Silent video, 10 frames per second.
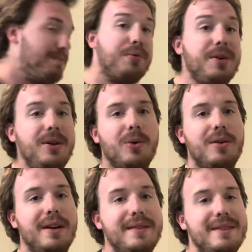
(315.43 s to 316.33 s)

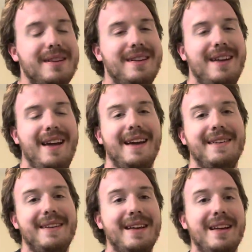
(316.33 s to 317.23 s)
pre-order it,
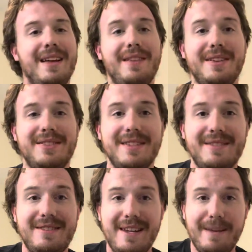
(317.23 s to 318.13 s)
and this
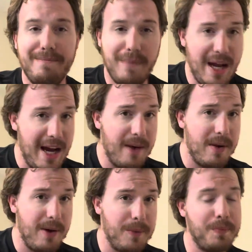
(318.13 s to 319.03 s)
is the
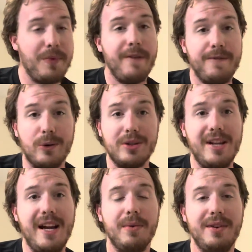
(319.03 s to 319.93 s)
Arrow
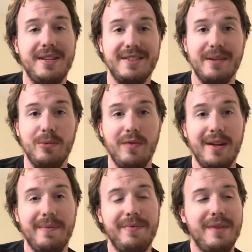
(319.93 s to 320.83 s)
4K release of the
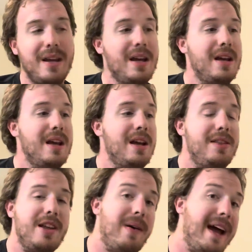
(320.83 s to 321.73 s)
movie.
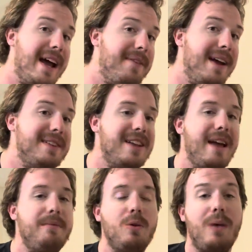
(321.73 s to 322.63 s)
Now, I have had
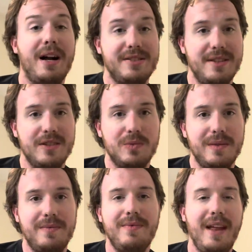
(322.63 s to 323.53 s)
time to watch this
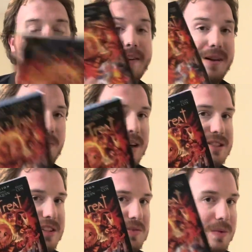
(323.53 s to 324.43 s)
one, and I did watch
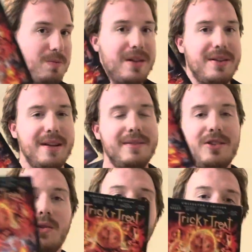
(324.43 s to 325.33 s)
this one with it, to
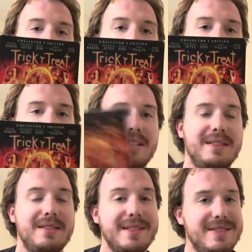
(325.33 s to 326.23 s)
do a comparison,
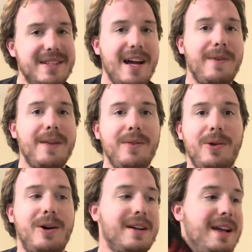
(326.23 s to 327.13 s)
to see how they
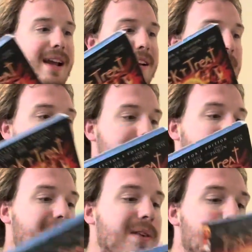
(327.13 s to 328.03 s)
look and compare